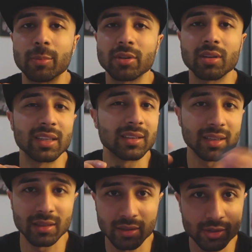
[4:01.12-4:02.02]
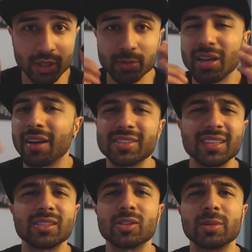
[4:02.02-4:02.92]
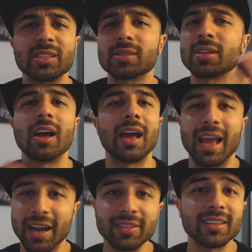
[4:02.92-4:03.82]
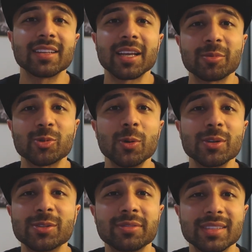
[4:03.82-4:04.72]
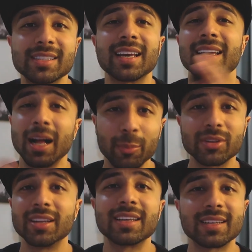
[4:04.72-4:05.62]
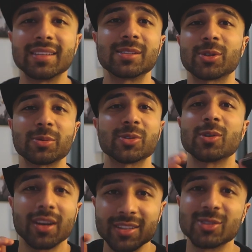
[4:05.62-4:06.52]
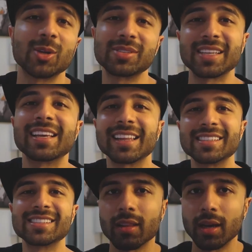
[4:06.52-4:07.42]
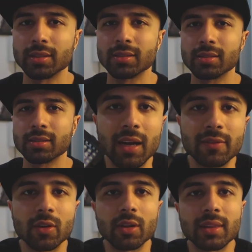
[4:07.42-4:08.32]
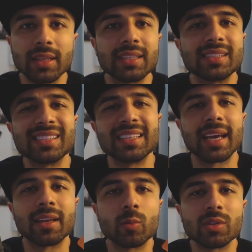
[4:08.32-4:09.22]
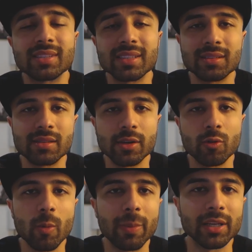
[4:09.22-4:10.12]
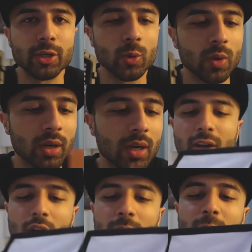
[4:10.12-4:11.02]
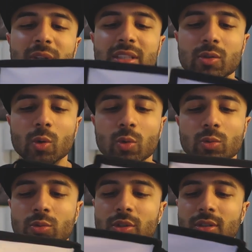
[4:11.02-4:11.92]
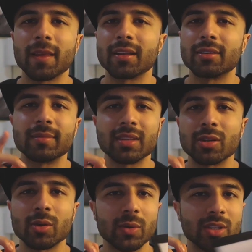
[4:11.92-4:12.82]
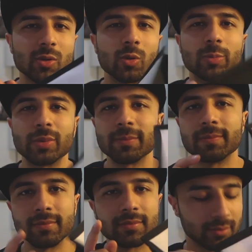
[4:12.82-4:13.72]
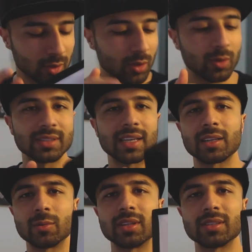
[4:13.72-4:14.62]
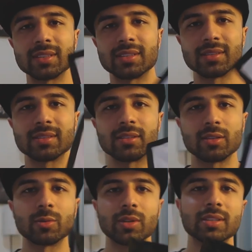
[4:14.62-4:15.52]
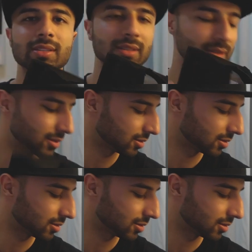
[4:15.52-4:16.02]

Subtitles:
I'll put a link in the description. I've said this too many times. Everything that I'm talking to for today, I'll put the link in the description so I can stop saying this. Right. I've got the CN160 by Newer. I can't remember what these called. I don't know what it's called, but you know exactly what this is. You know what this is.